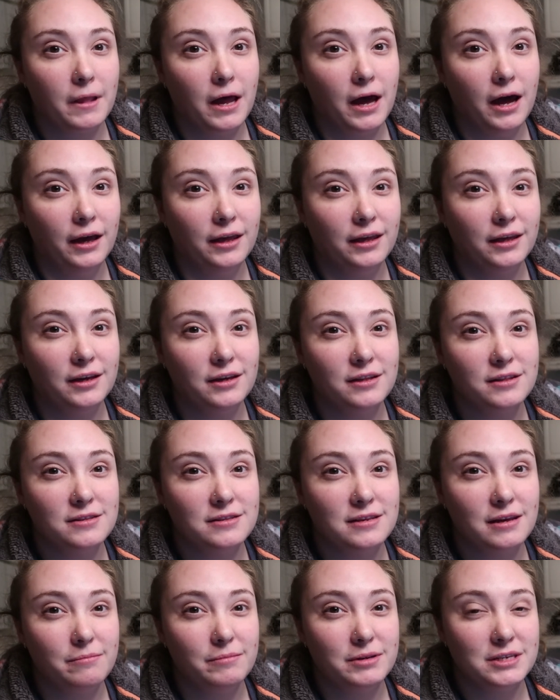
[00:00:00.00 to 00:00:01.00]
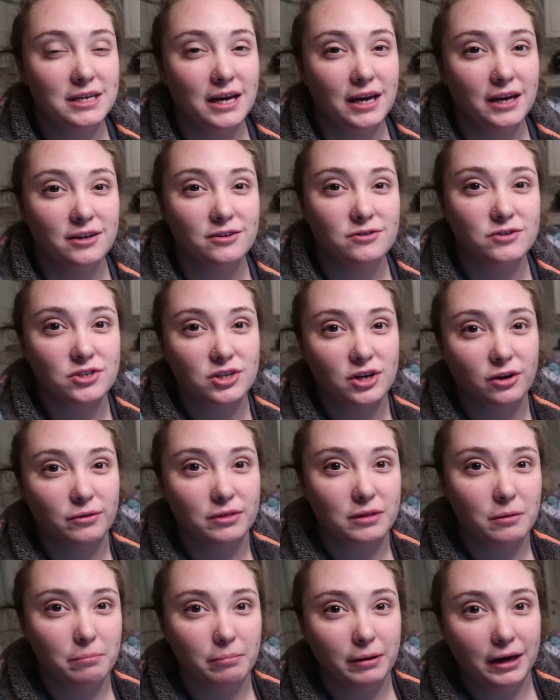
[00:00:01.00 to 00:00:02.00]
onions and potatoes to go
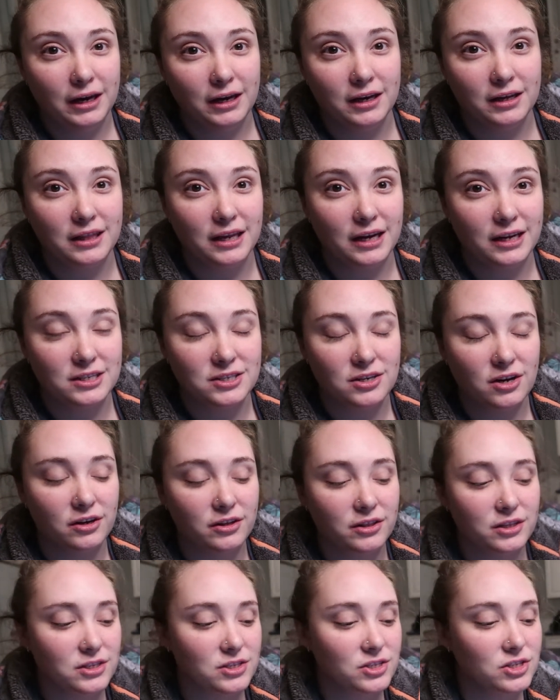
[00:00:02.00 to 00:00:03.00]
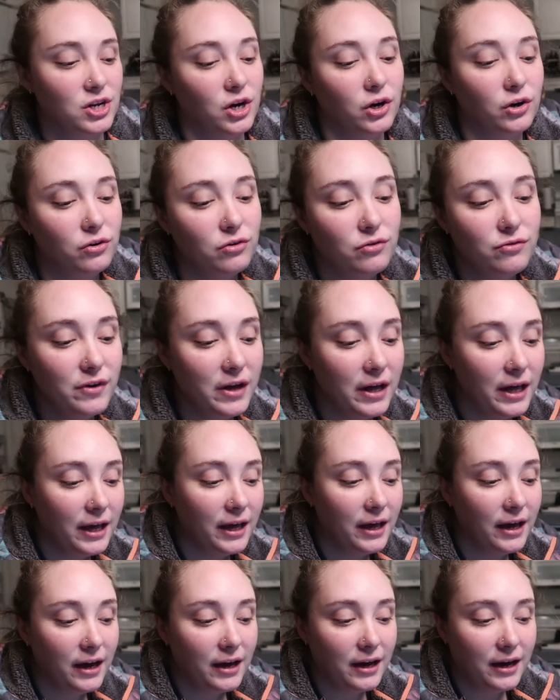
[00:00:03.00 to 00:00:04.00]
with the bacon that is on the stove.
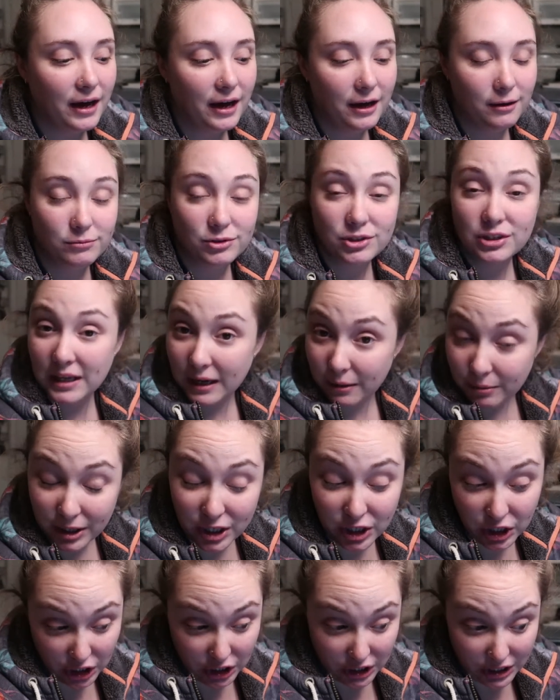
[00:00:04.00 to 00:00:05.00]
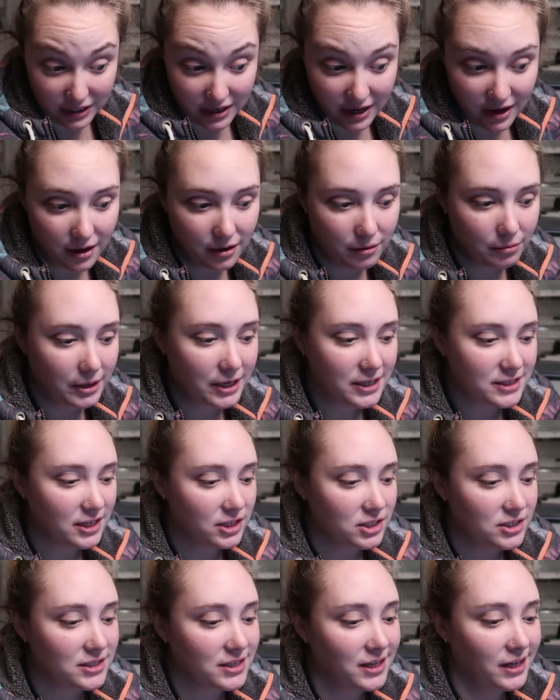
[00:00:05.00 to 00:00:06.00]
So that'll be good, because
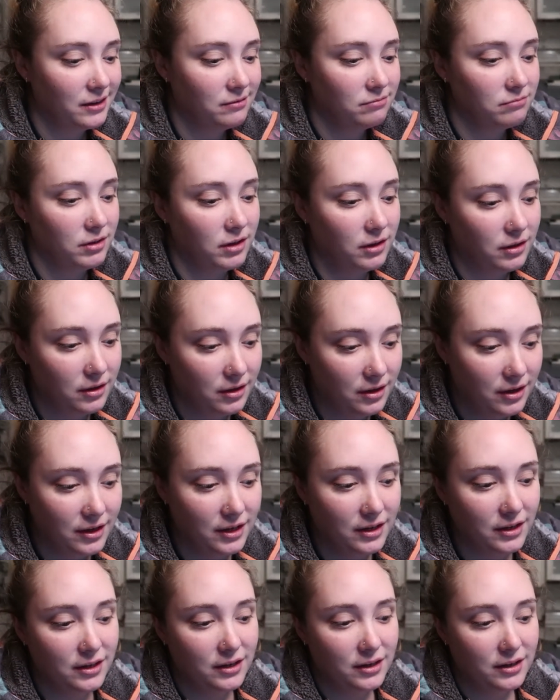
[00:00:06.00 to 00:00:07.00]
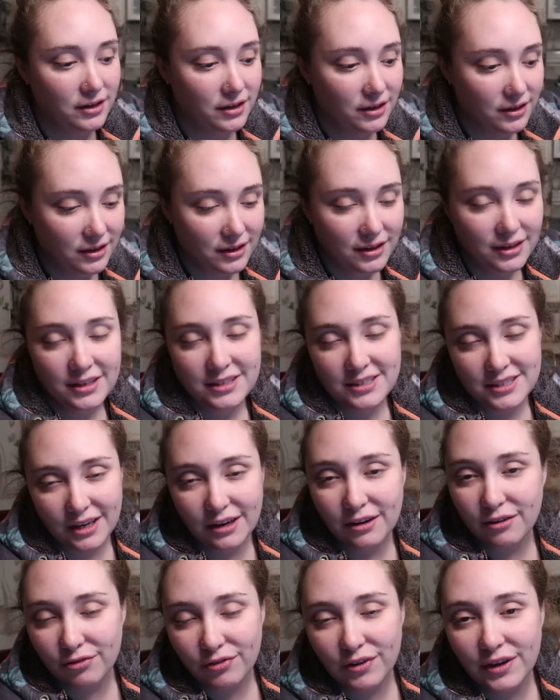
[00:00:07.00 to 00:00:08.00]
I just like,
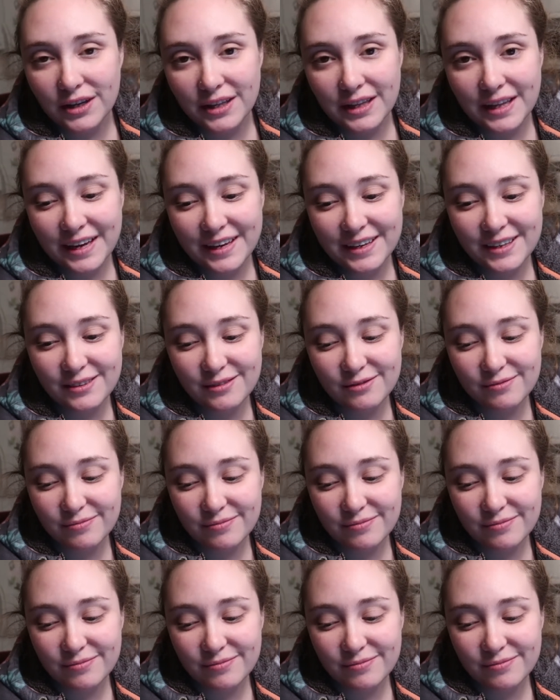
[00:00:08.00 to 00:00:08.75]
didn't feel like,